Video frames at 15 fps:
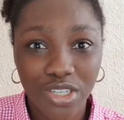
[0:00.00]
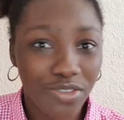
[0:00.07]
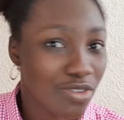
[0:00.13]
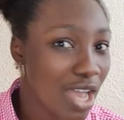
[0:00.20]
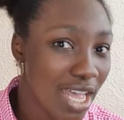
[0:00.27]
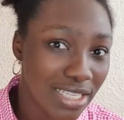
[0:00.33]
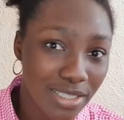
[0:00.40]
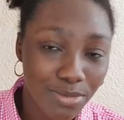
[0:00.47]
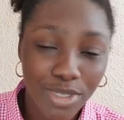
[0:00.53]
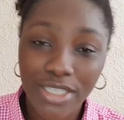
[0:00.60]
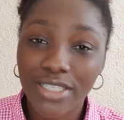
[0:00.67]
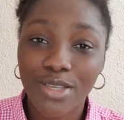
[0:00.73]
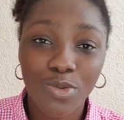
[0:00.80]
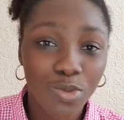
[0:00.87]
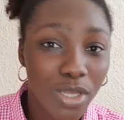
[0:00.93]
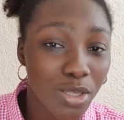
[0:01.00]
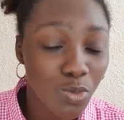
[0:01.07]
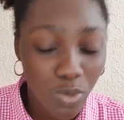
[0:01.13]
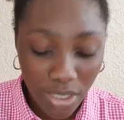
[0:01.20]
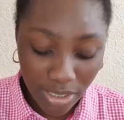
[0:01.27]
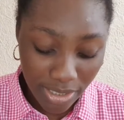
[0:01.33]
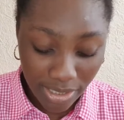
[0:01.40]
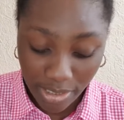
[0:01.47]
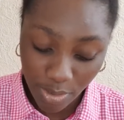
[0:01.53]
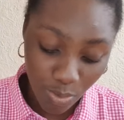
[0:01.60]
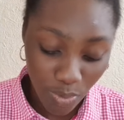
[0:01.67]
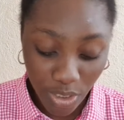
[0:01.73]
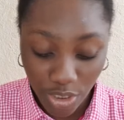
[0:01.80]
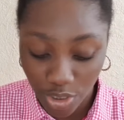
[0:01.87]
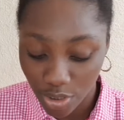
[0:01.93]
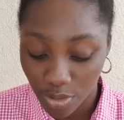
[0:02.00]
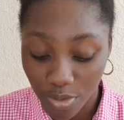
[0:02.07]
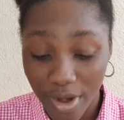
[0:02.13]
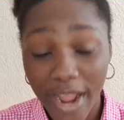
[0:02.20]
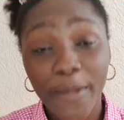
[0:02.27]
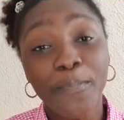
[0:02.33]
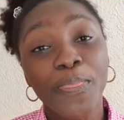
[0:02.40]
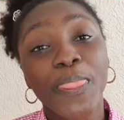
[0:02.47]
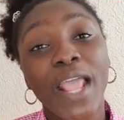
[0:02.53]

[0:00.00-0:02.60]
If you ask me, it's a win-win situation, all right?